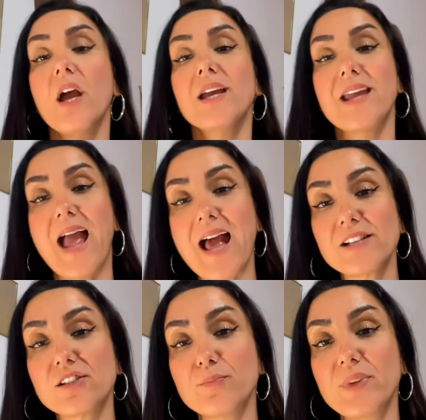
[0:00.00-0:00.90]
He has
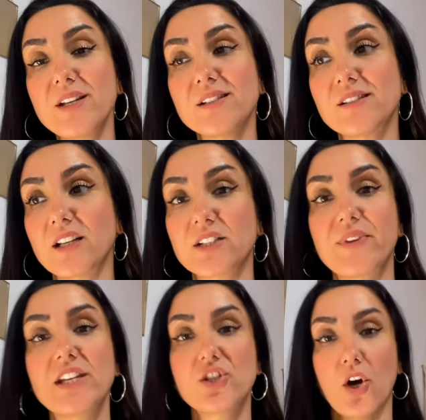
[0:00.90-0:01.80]
to be 6
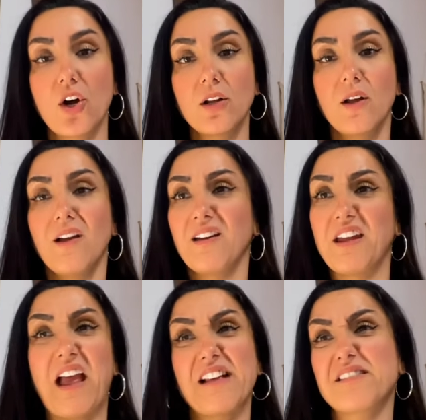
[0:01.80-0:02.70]
feet tall. He
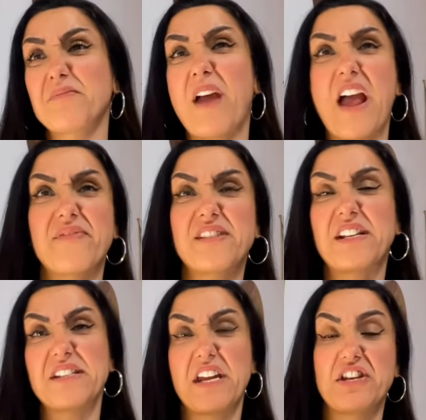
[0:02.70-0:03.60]
has to have 6
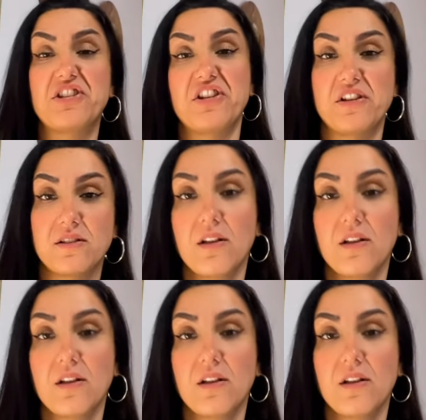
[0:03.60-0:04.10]
inches.